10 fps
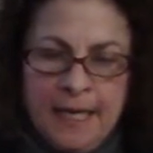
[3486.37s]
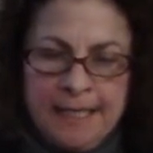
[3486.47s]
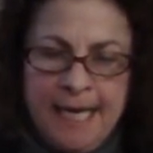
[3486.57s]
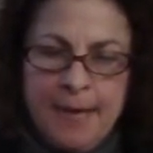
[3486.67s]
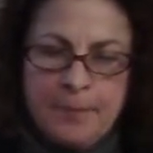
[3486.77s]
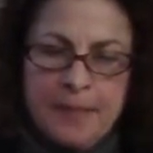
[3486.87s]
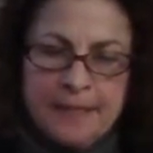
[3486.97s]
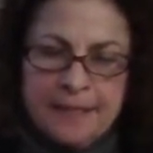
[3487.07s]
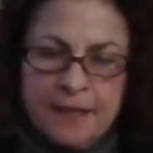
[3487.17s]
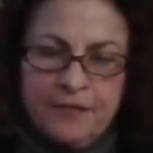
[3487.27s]
a
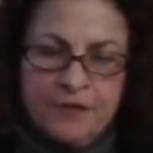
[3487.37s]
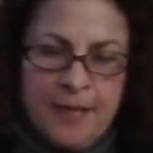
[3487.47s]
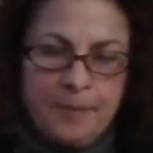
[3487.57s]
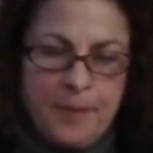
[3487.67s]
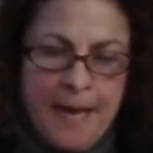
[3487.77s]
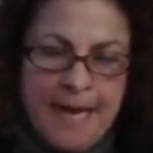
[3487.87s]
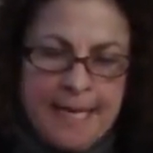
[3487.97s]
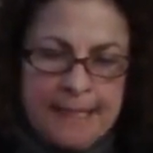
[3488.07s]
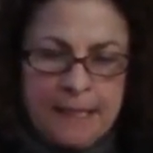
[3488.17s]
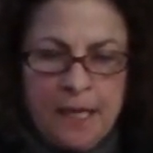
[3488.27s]
tempest of red
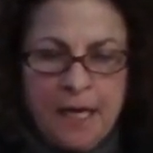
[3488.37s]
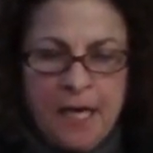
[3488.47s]
pain,